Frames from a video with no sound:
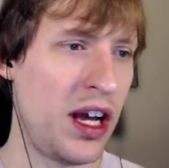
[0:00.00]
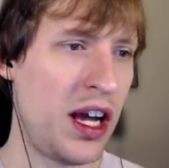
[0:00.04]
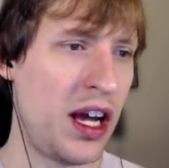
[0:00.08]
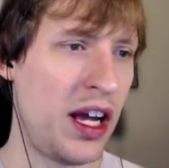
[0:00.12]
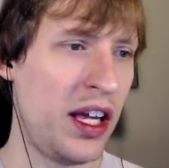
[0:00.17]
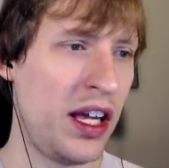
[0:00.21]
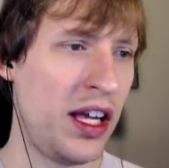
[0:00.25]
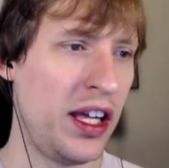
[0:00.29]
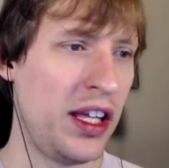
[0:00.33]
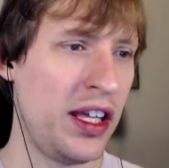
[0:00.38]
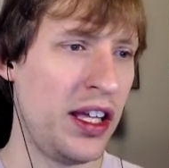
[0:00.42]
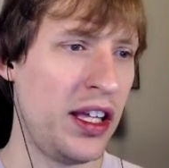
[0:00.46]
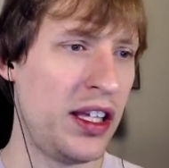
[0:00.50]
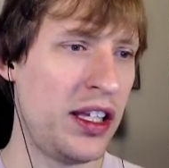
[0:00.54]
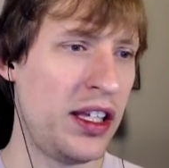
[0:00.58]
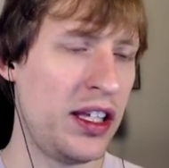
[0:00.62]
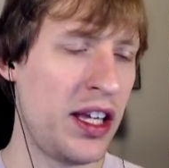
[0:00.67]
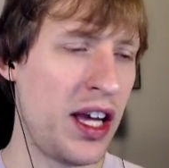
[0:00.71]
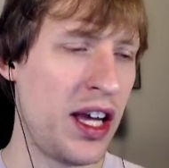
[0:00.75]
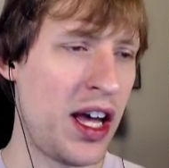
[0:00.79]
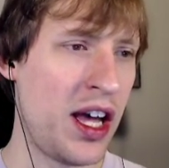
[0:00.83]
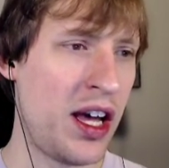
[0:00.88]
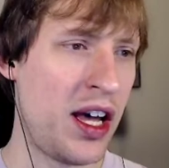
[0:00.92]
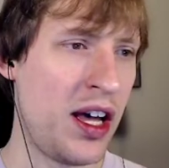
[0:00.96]

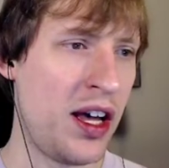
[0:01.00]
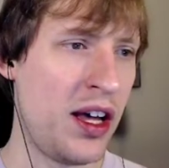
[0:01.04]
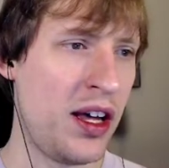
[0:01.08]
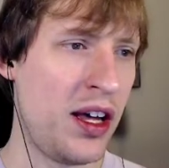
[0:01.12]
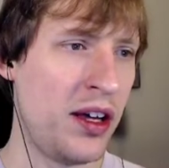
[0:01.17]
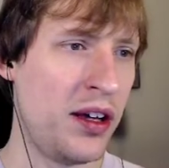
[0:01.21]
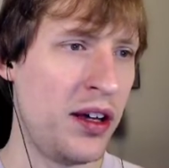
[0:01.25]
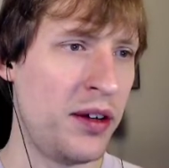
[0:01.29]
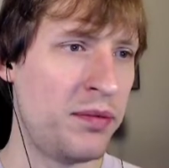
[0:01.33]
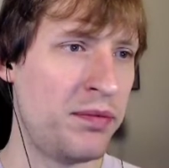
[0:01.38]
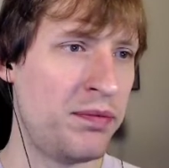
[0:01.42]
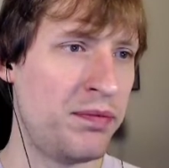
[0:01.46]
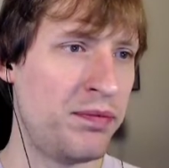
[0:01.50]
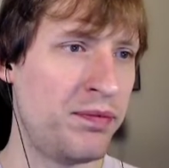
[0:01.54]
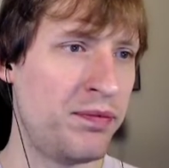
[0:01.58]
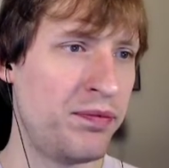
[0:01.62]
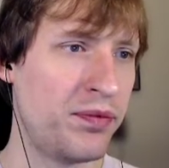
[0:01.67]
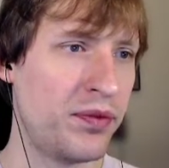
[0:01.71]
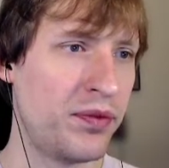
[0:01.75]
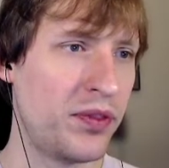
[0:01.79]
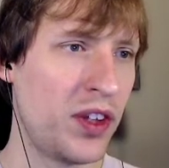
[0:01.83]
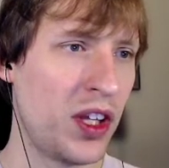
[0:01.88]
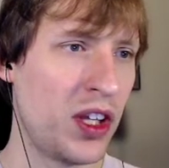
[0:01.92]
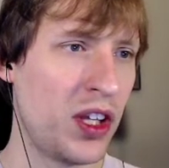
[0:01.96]
I um,
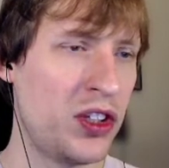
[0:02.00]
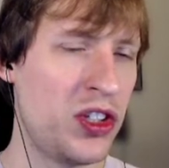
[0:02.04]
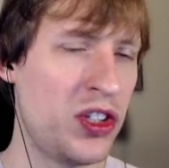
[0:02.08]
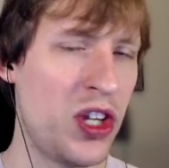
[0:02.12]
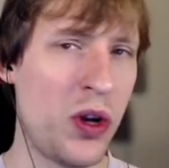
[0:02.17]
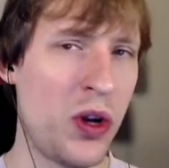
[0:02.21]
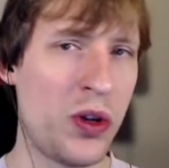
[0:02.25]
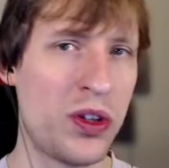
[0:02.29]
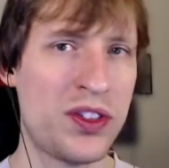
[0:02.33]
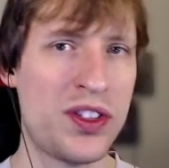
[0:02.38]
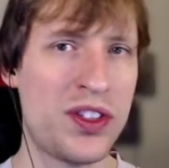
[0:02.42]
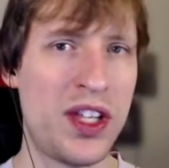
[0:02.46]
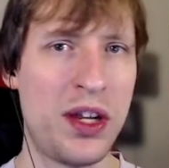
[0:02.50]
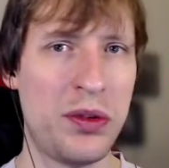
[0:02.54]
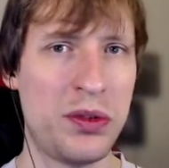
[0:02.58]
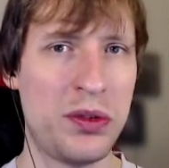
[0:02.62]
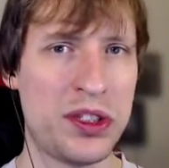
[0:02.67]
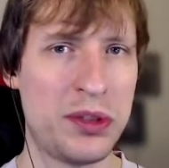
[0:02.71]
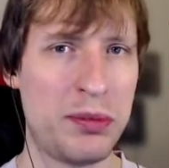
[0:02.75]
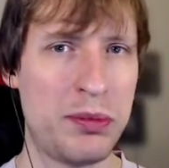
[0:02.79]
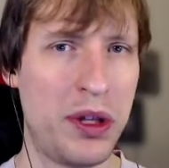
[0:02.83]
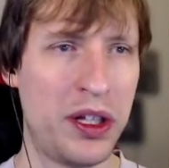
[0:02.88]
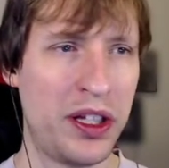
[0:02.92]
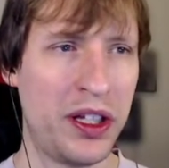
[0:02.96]
noticed that it
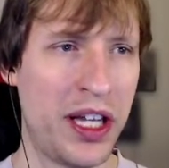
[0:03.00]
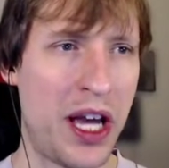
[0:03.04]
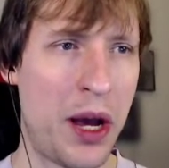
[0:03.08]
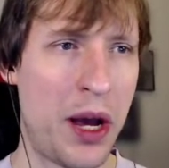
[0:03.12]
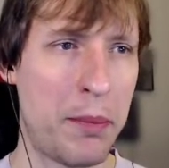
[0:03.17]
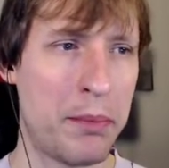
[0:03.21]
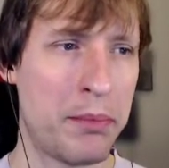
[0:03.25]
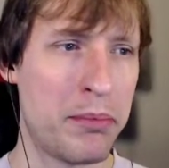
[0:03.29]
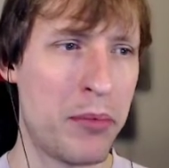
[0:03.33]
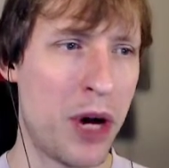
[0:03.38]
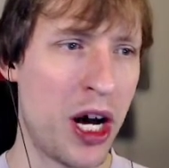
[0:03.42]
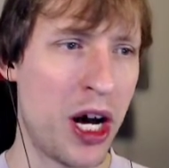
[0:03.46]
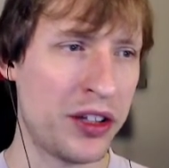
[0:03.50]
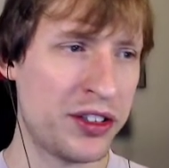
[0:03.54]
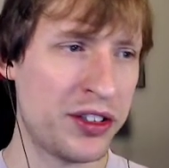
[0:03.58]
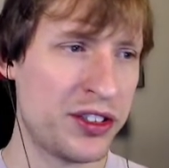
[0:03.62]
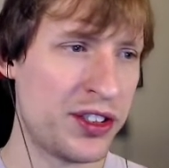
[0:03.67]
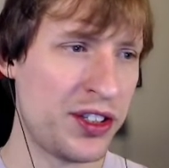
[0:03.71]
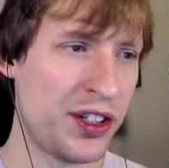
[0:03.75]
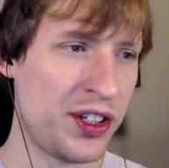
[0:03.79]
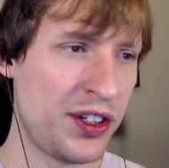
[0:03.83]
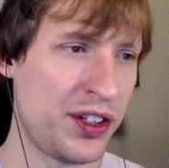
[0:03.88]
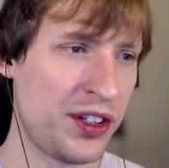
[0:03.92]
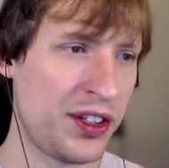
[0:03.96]
was spelling out
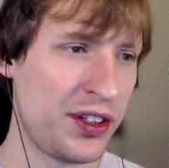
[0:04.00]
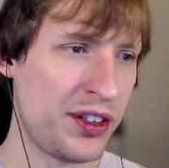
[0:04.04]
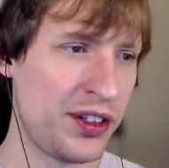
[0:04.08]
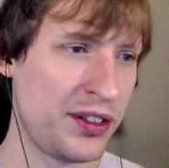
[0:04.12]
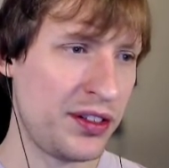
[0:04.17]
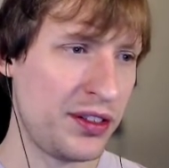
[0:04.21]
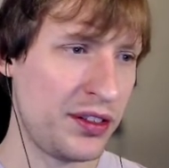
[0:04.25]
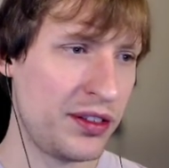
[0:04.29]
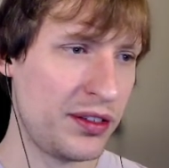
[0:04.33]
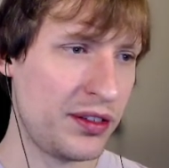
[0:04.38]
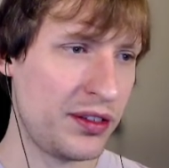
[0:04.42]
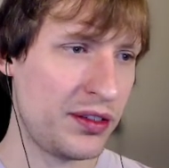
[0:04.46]
monster.